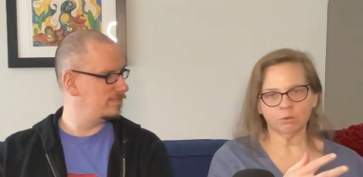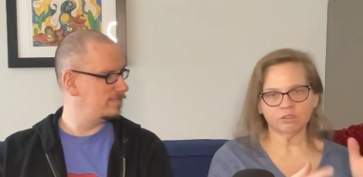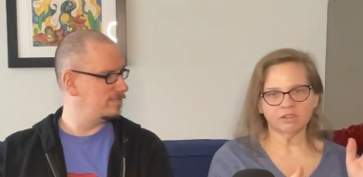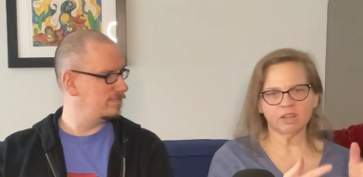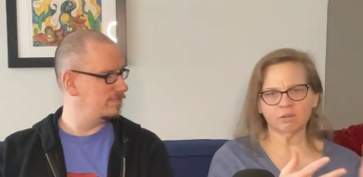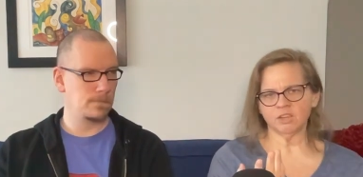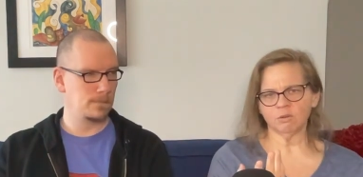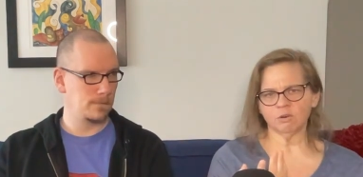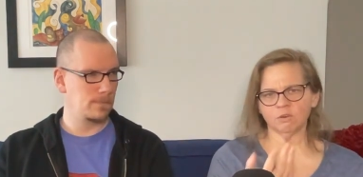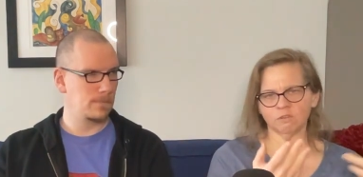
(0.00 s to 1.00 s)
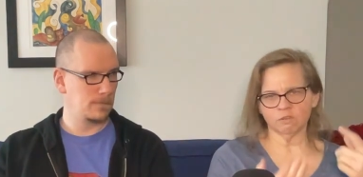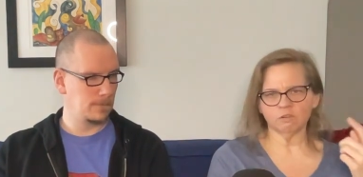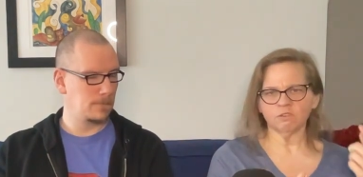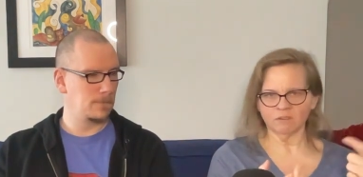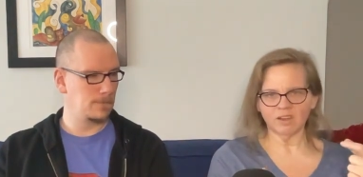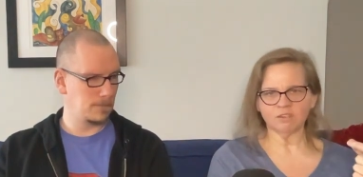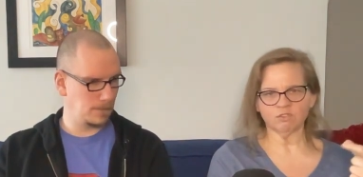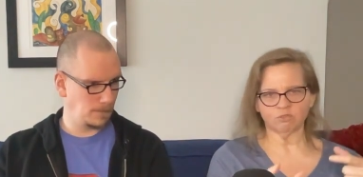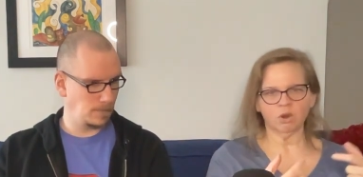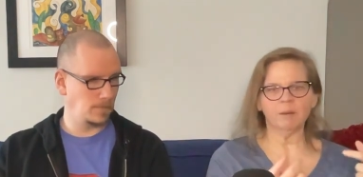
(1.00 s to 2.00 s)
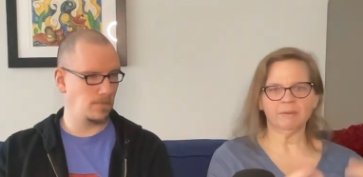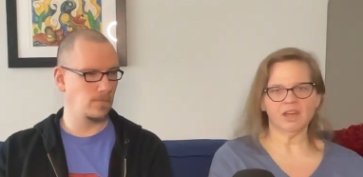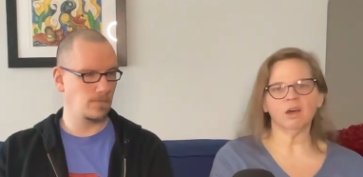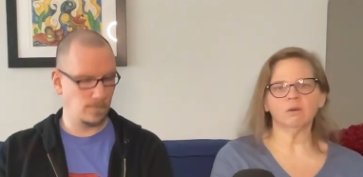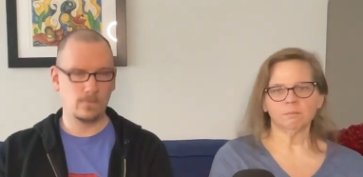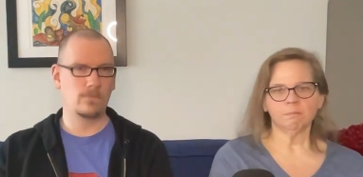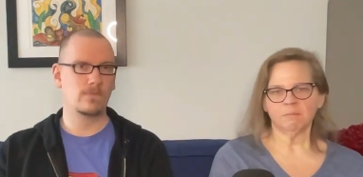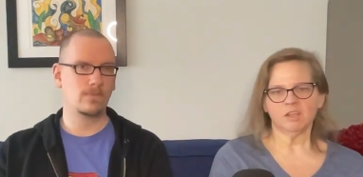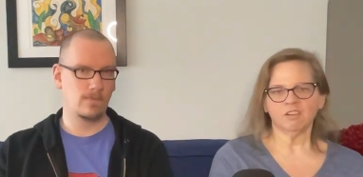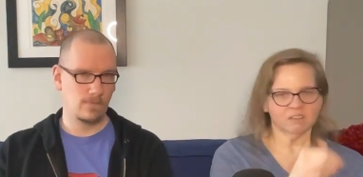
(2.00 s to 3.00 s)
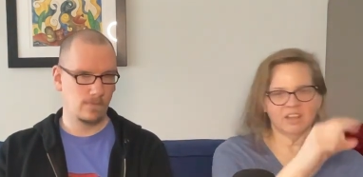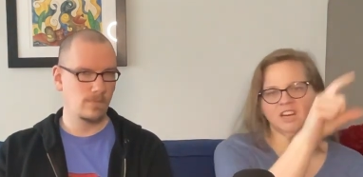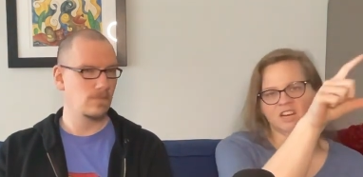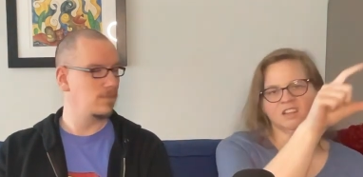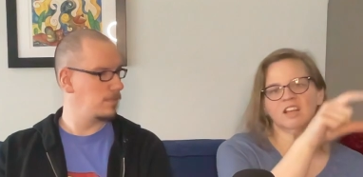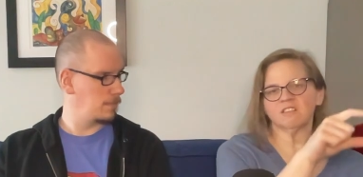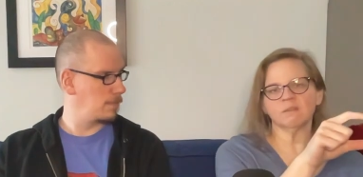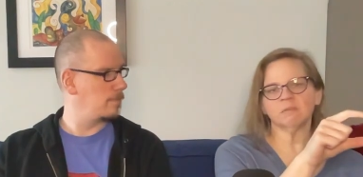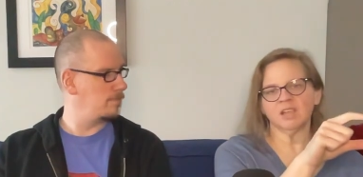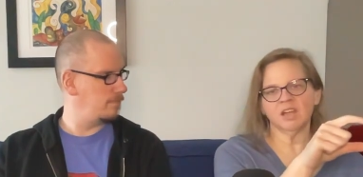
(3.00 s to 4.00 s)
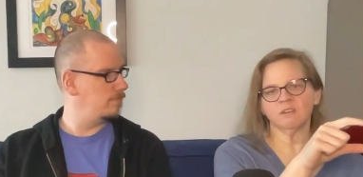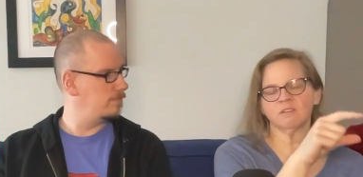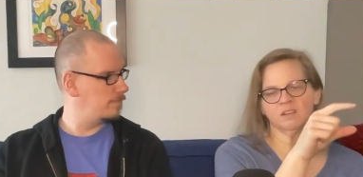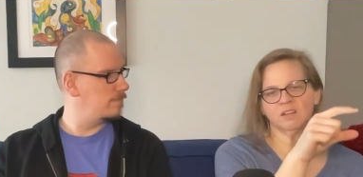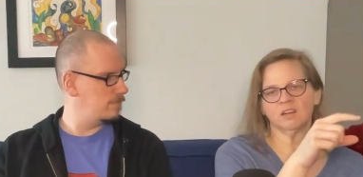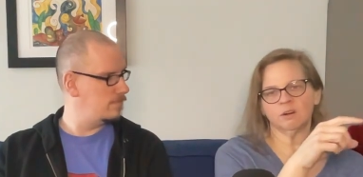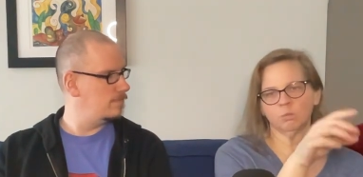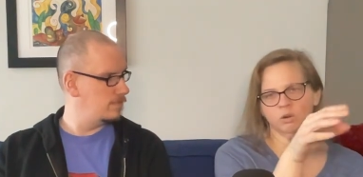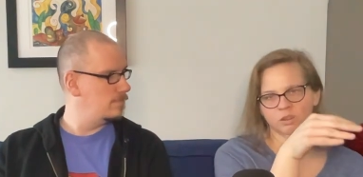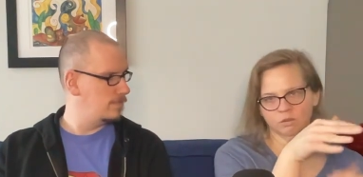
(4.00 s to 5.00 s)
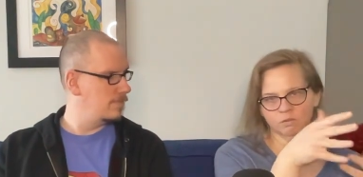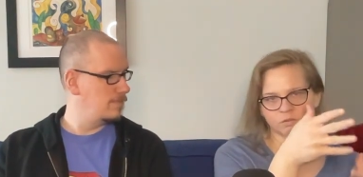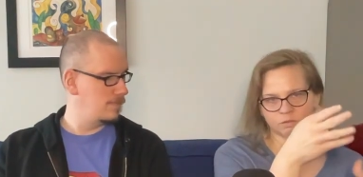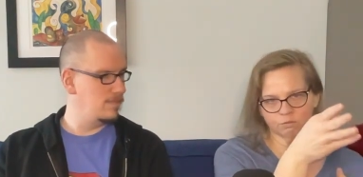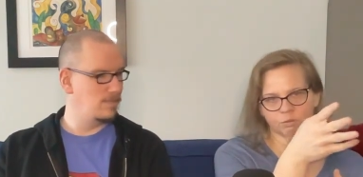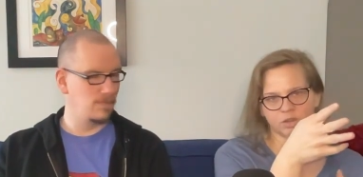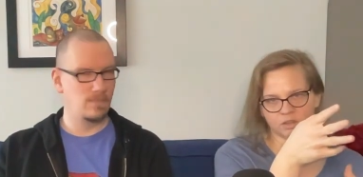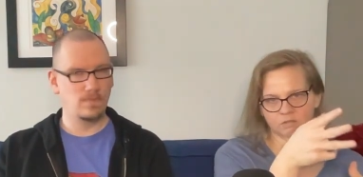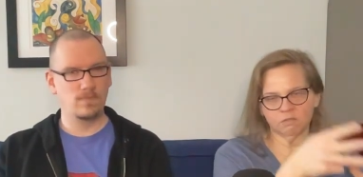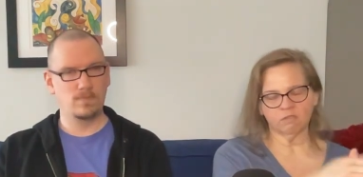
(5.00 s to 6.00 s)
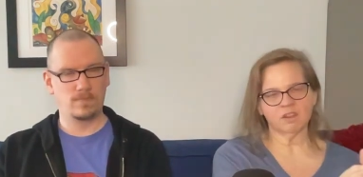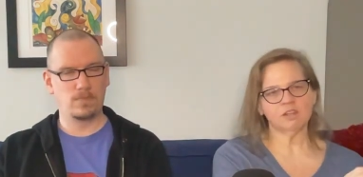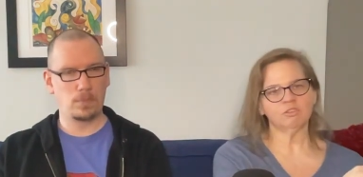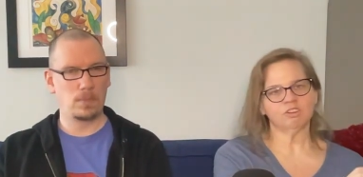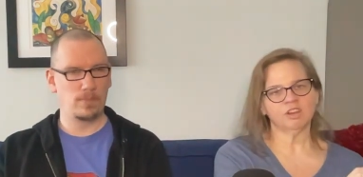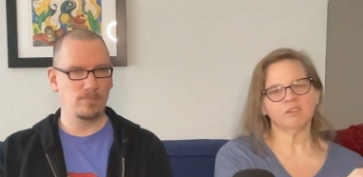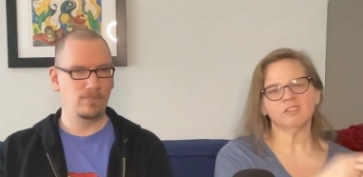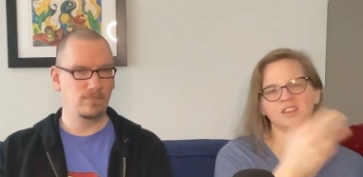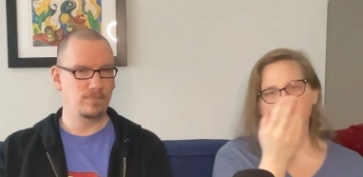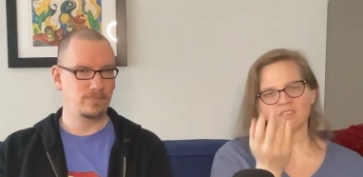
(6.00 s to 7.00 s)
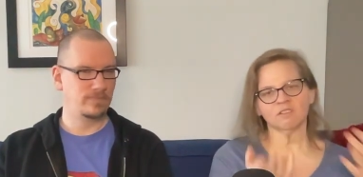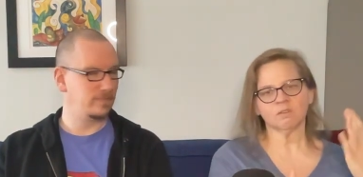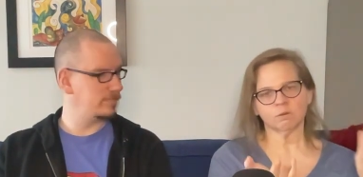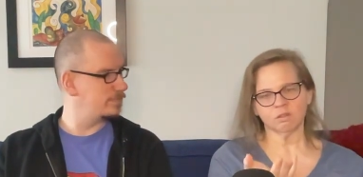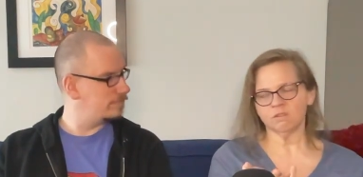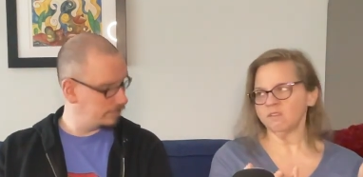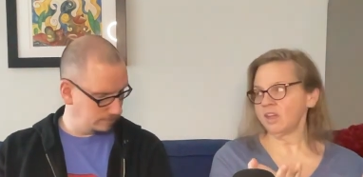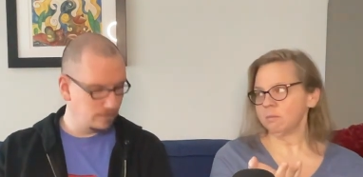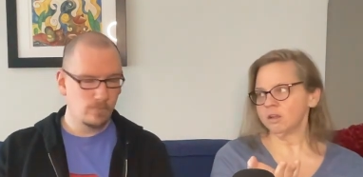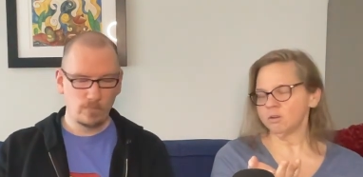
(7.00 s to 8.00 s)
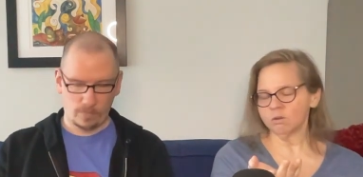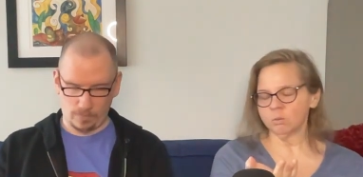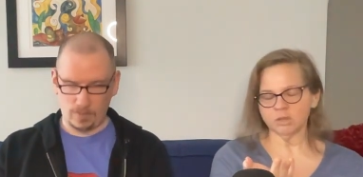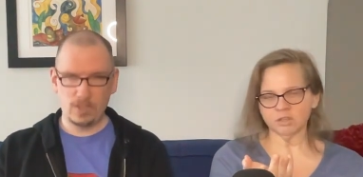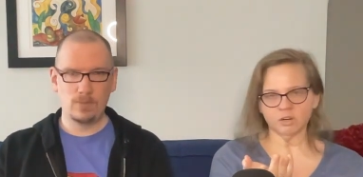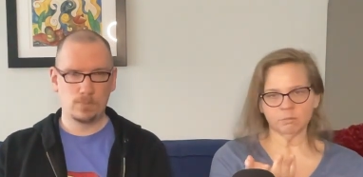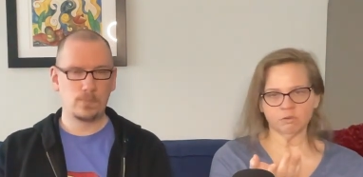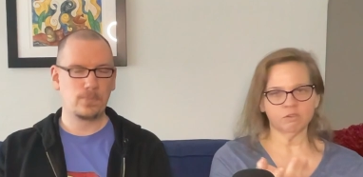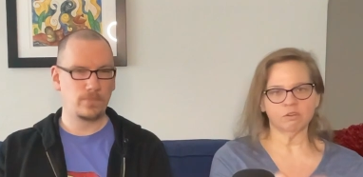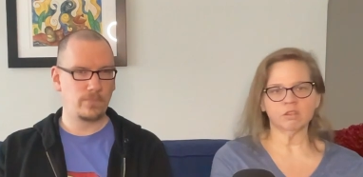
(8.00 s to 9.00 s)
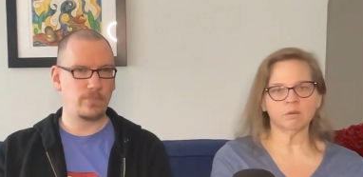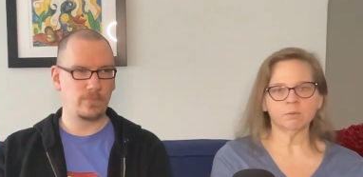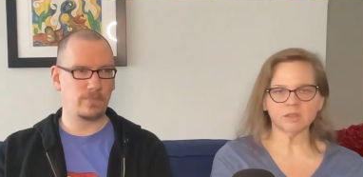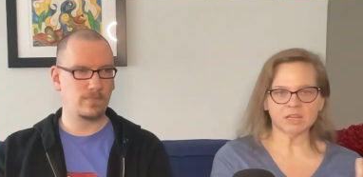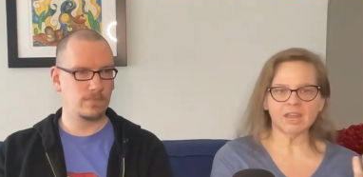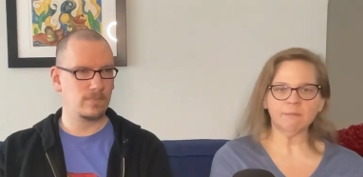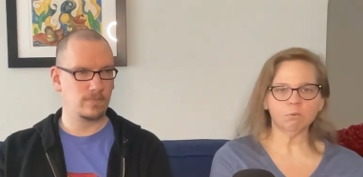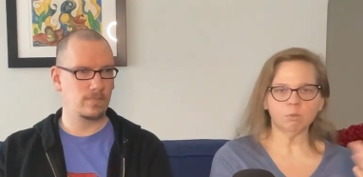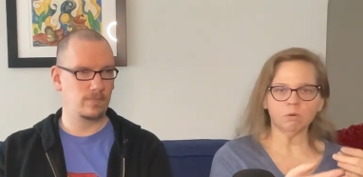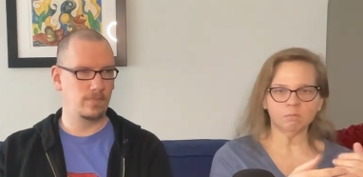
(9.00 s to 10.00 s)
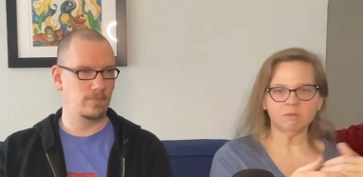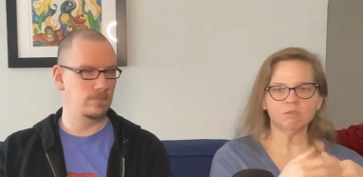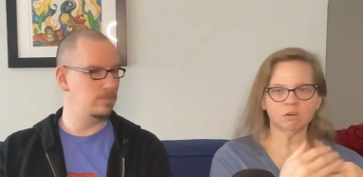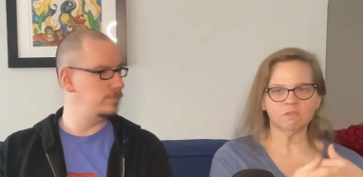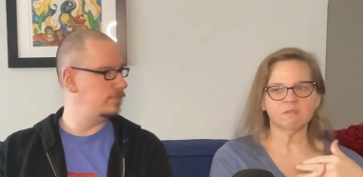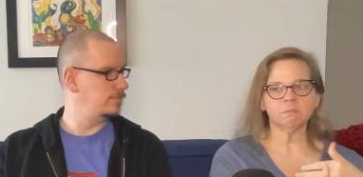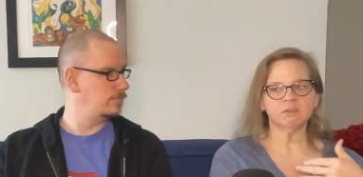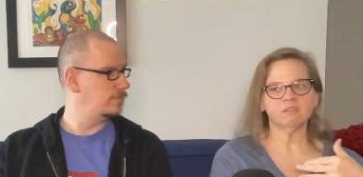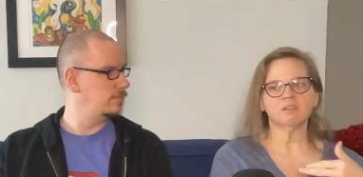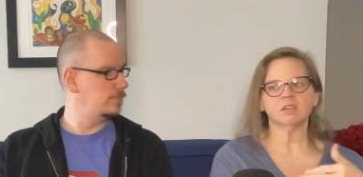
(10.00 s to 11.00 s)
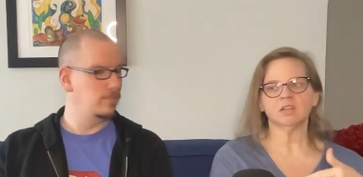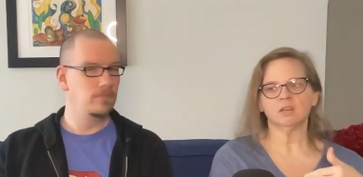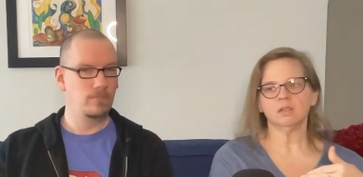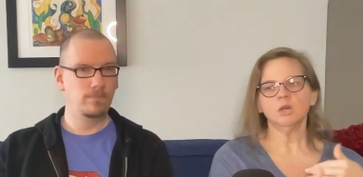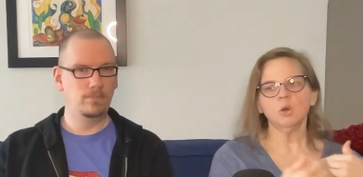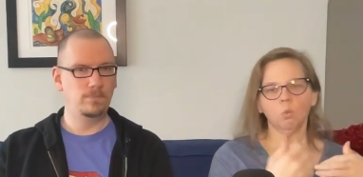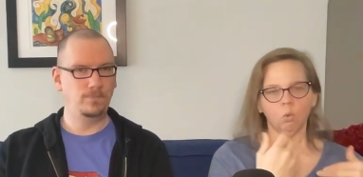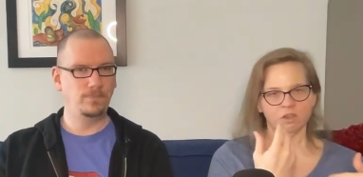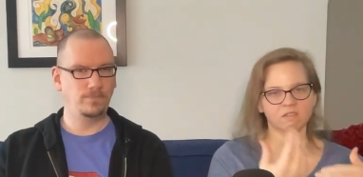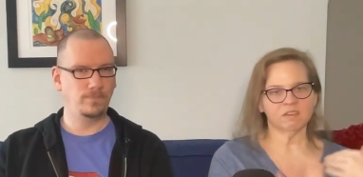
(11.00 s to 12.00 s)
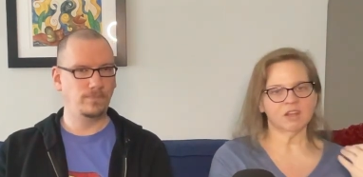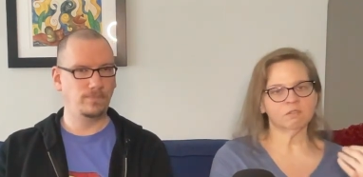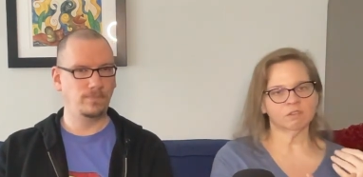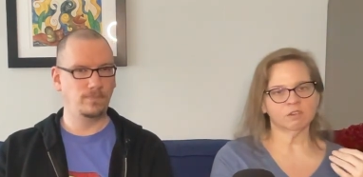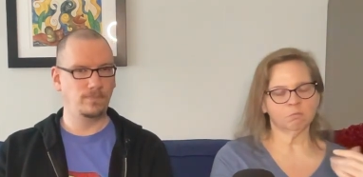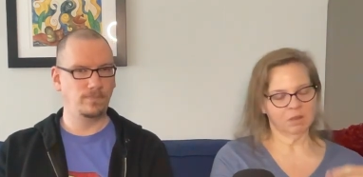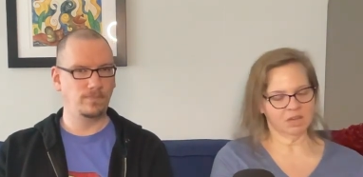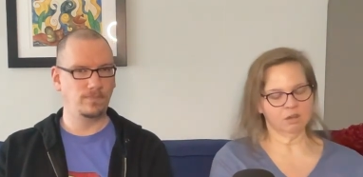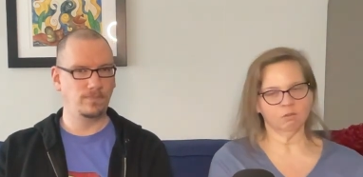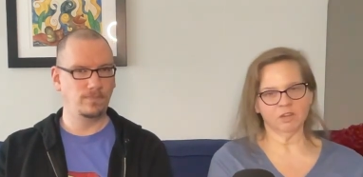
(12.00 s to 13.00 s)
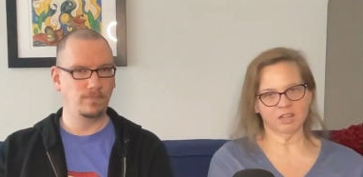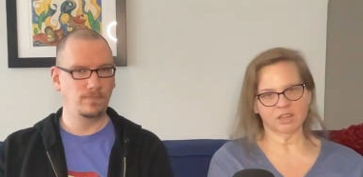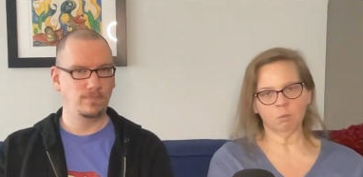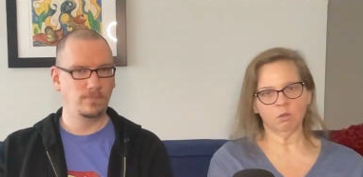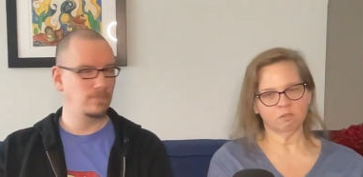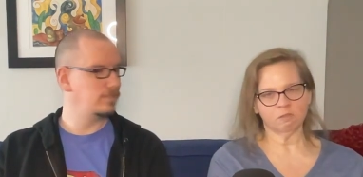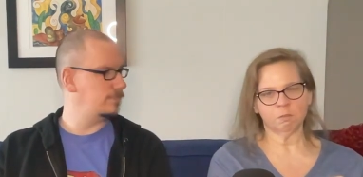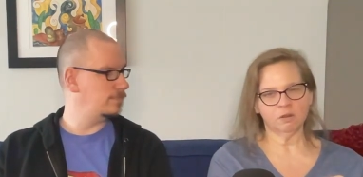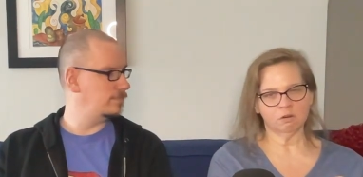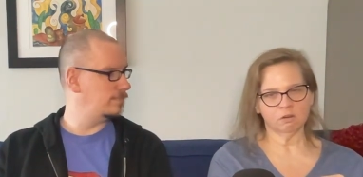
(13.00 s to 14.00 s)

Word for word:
Speaker 1: put together. You heard certain sounds drop out because they needed to get something else in there on one of those three sound channels. And this is sort of the same. I don't know what the numbers are there, but the Game Boy would have been very simplistic in what sounds it could make. It only had that one speaker